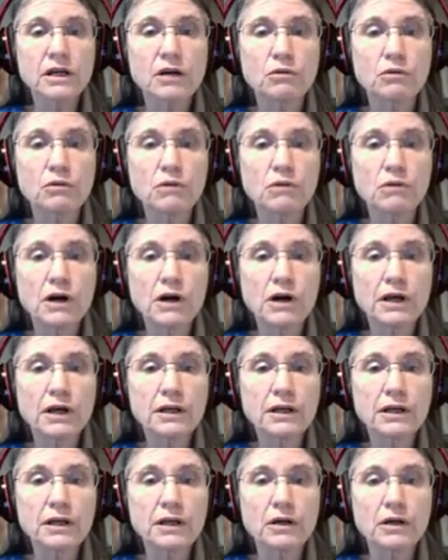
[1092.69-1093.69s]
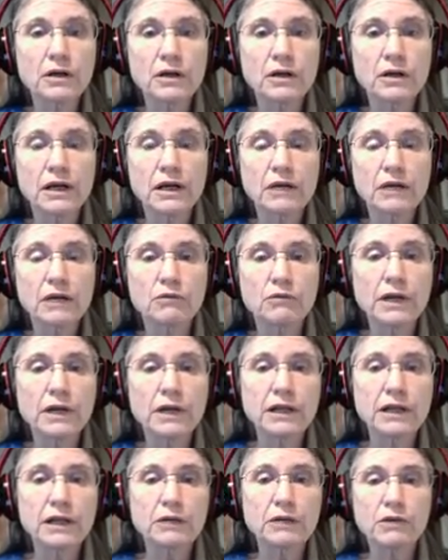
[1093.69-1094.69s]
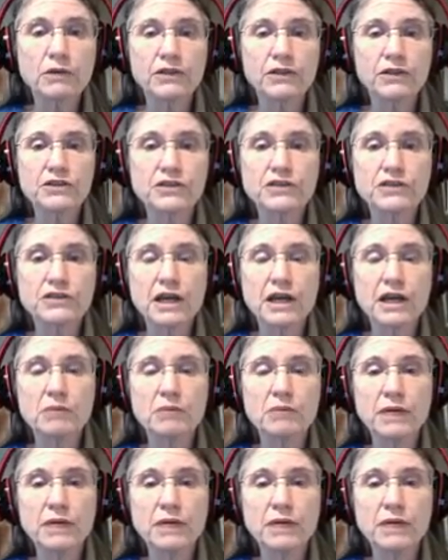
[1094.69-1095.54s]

run really with the same